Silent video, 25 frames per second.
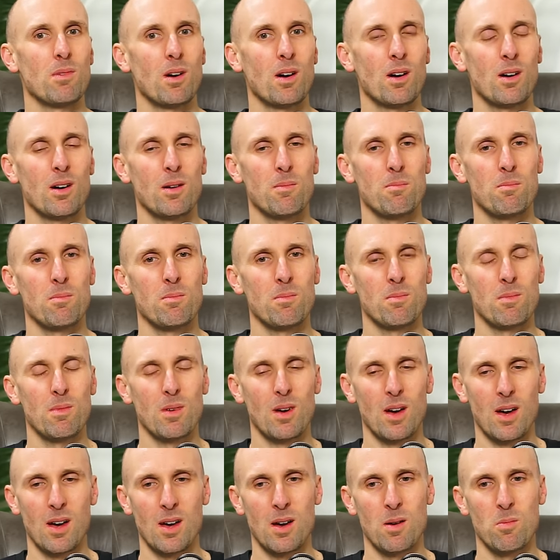
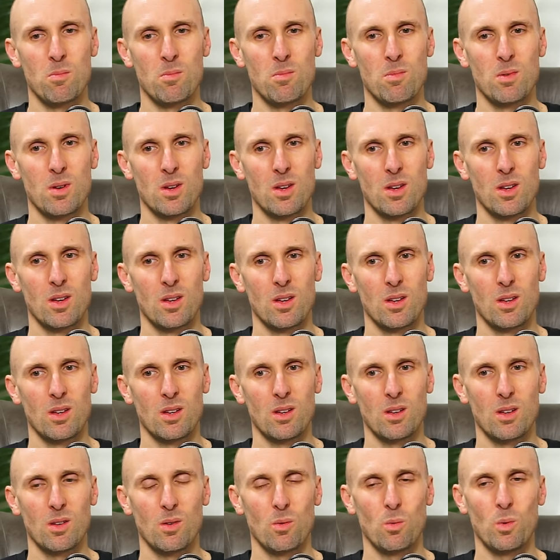I'm
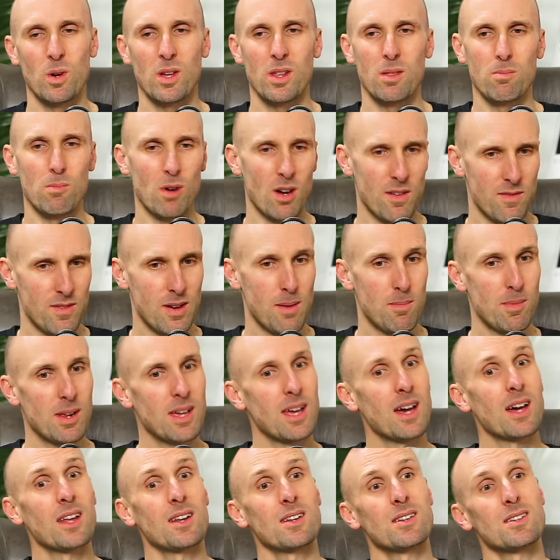with my family
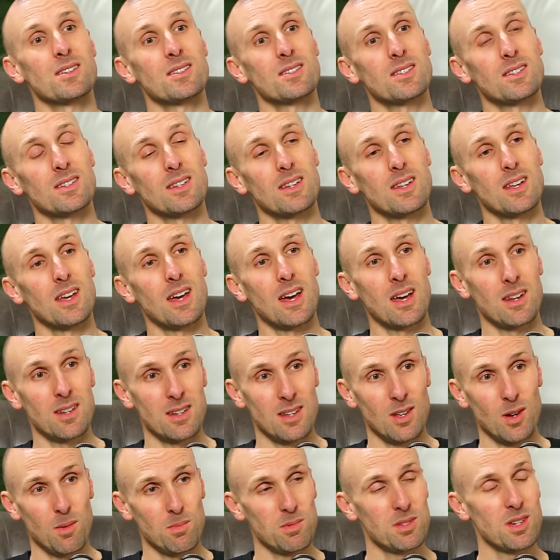and Andy
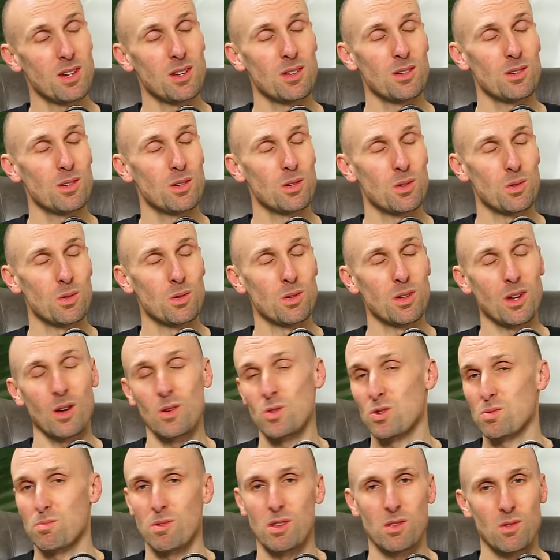Hobdell, who
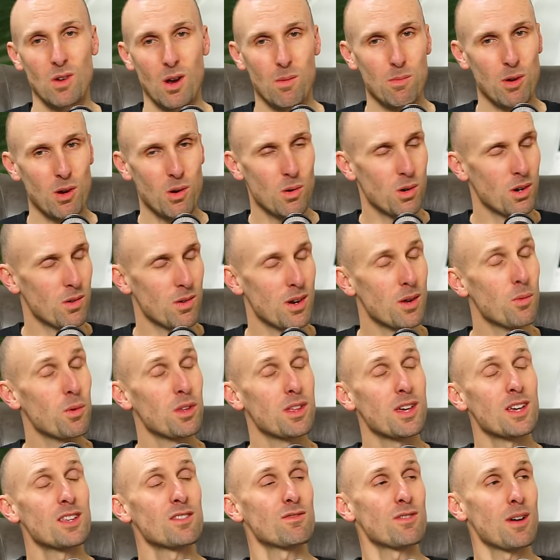coached me throughout my whole career, with
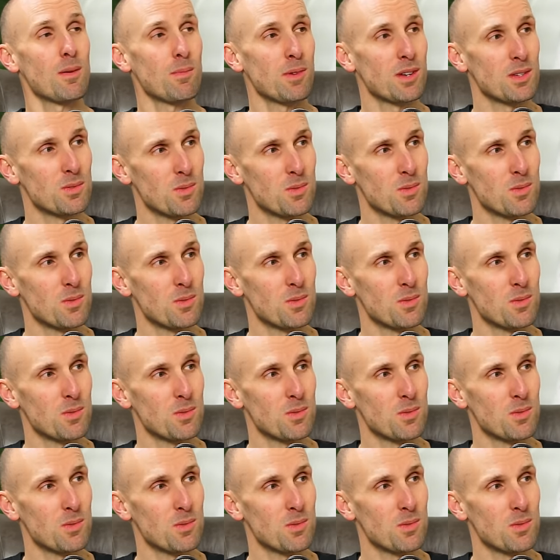his family as